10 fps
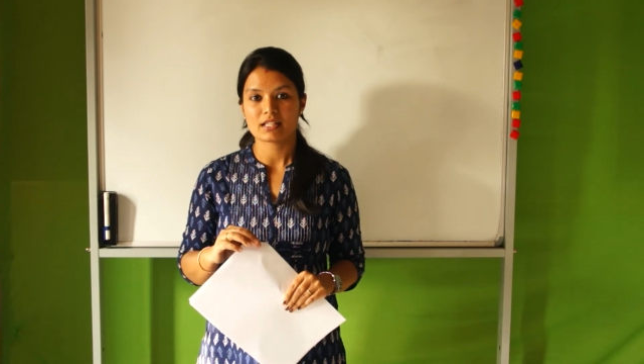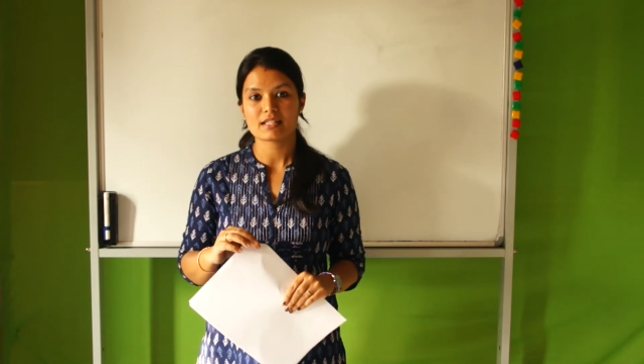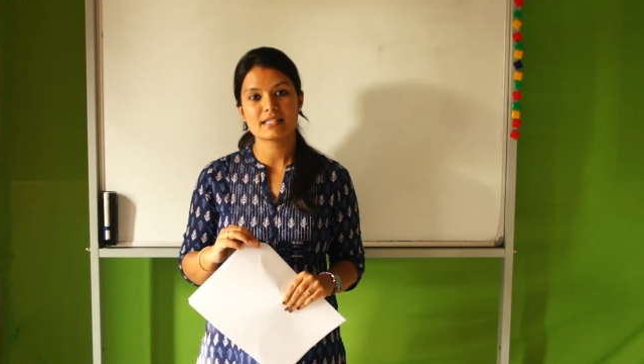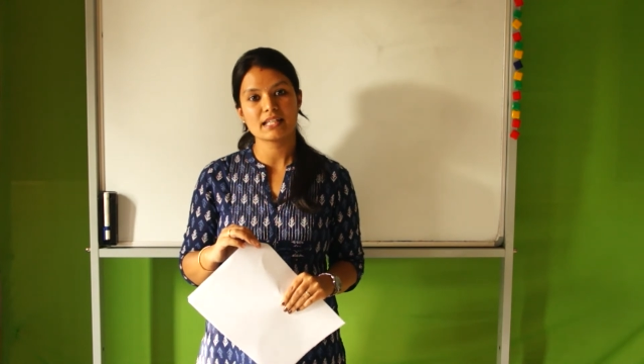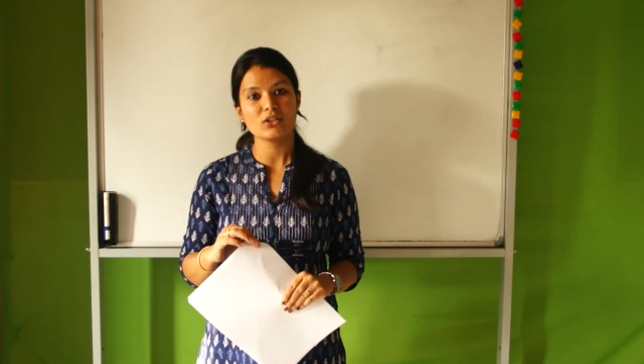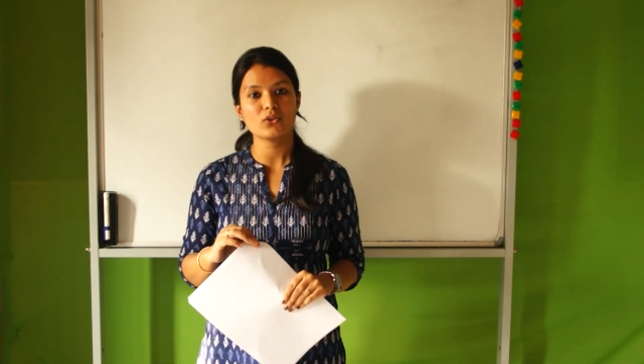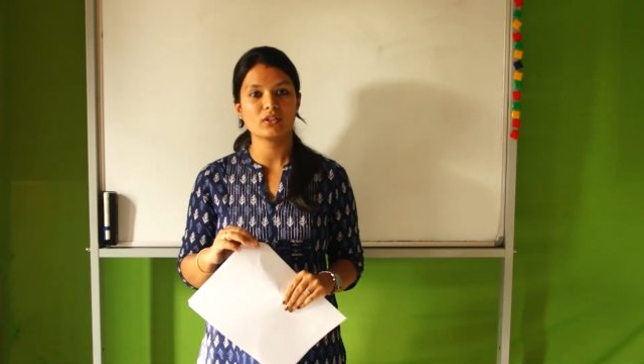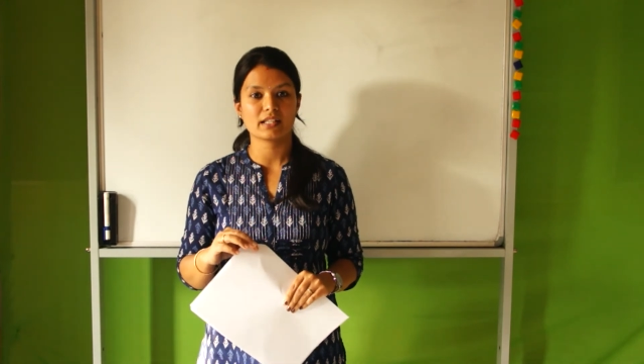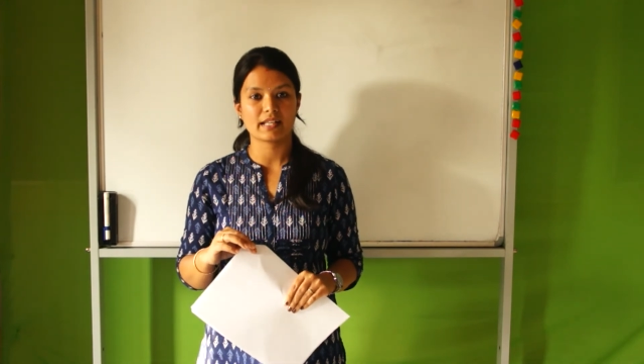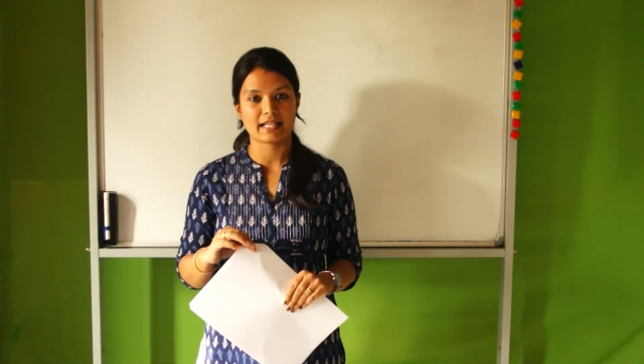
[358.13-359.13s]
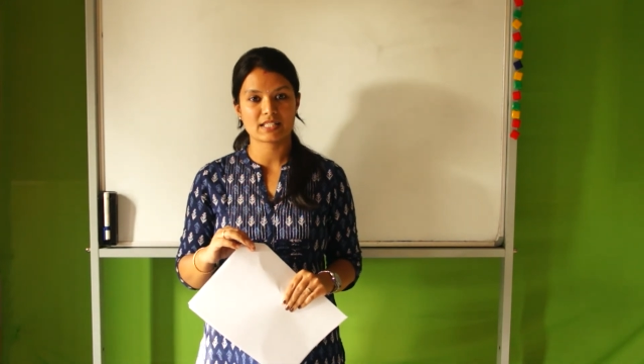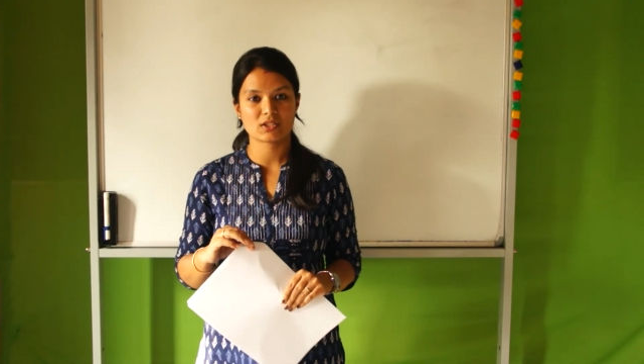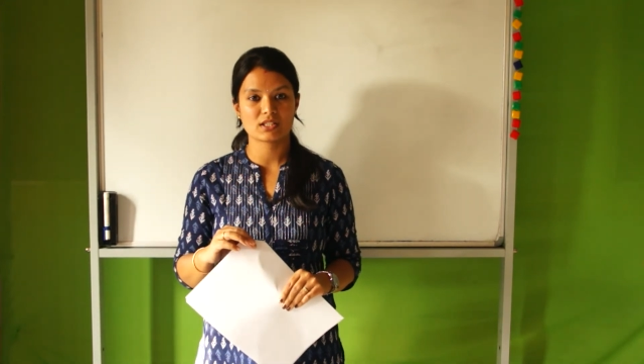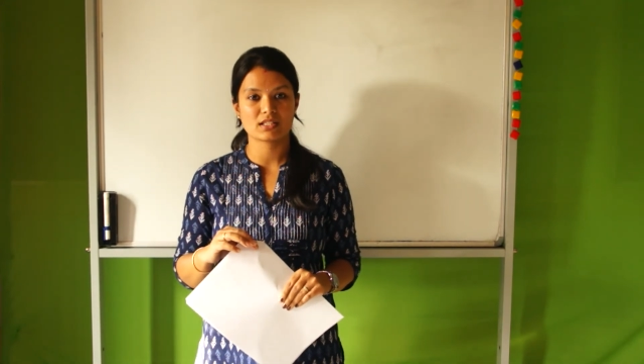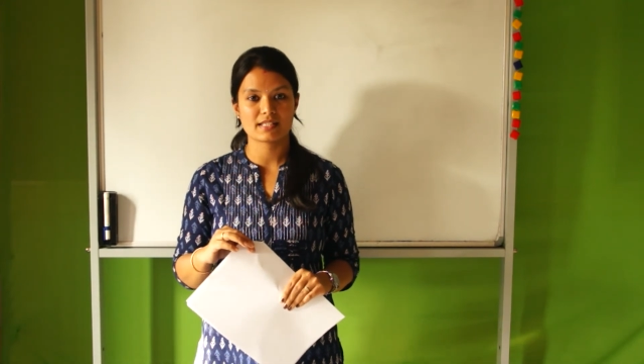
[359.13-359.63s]
See you in the
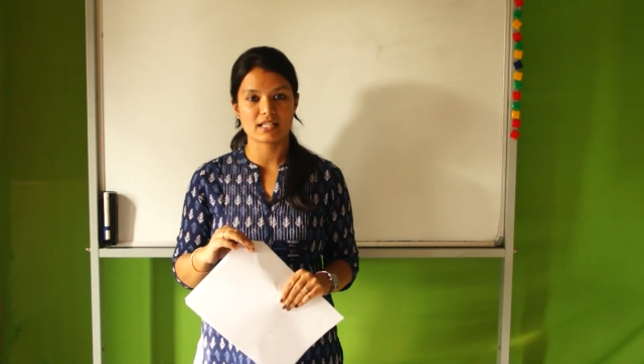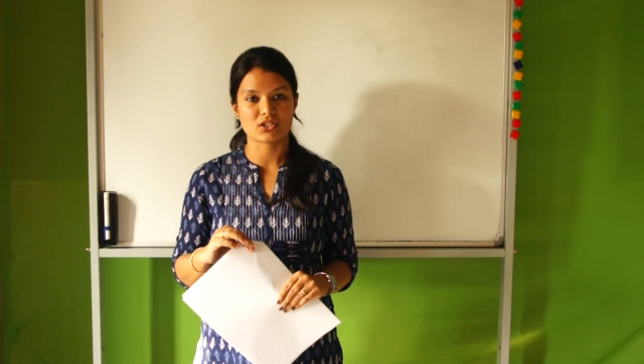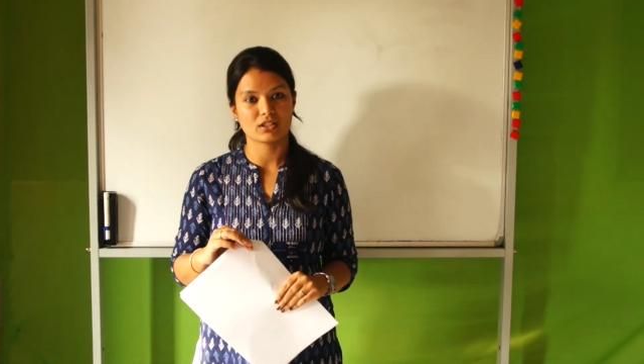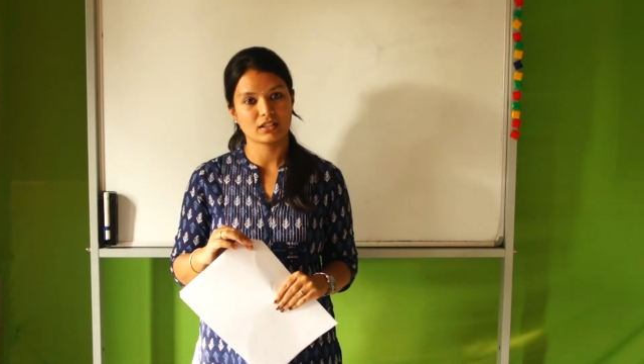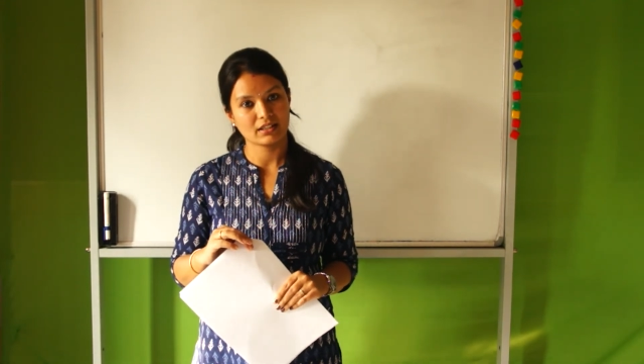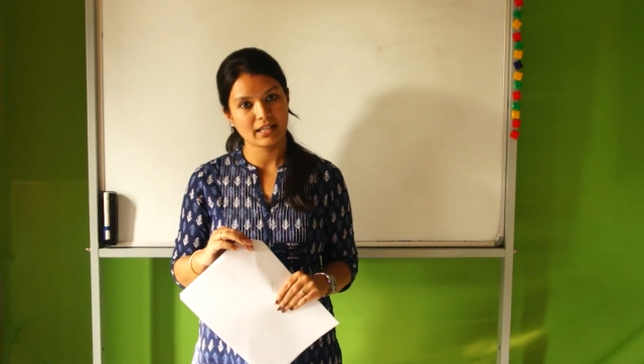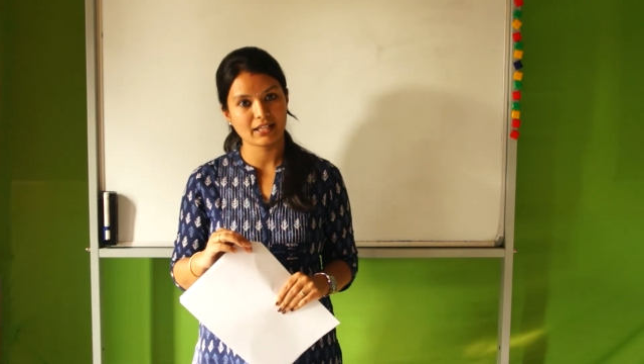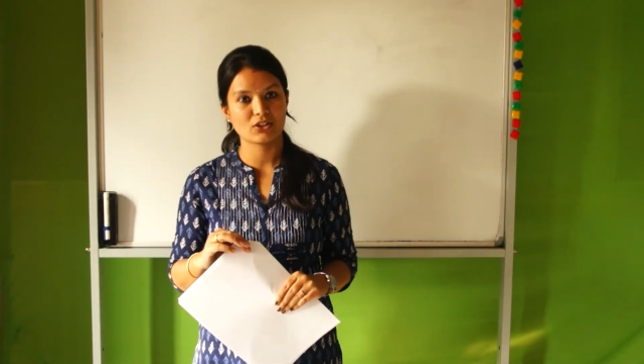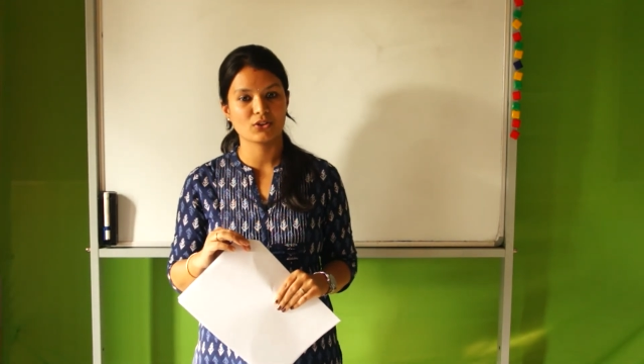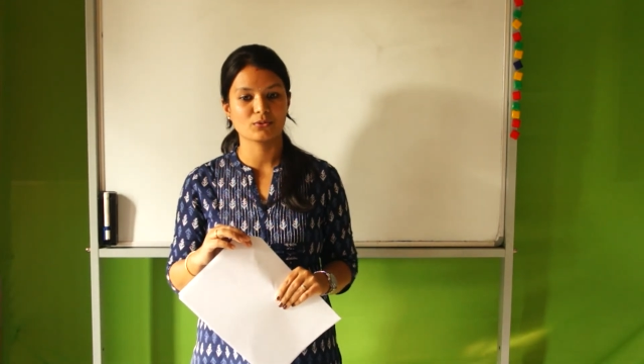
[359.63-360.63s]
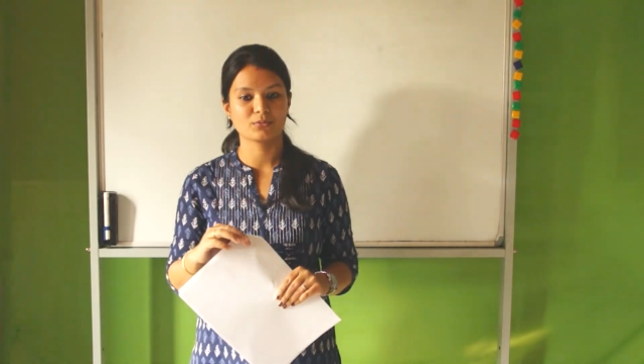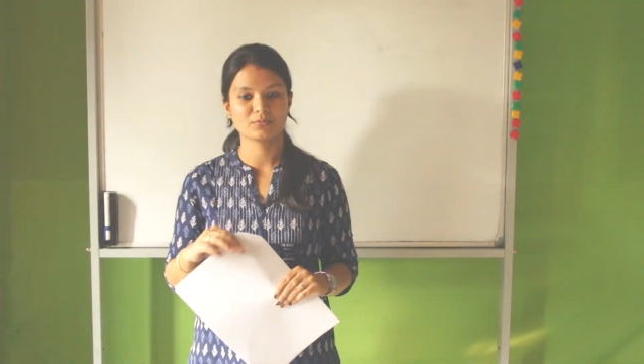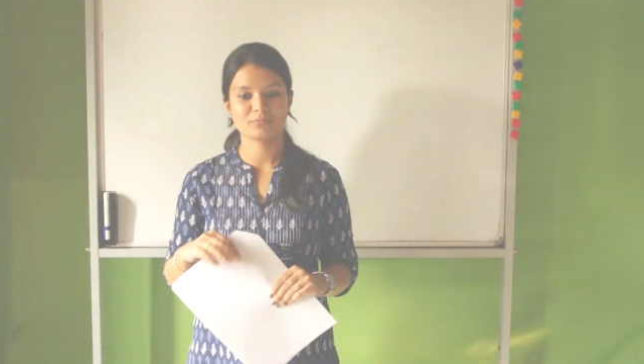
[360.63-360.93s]
next session. Thank you.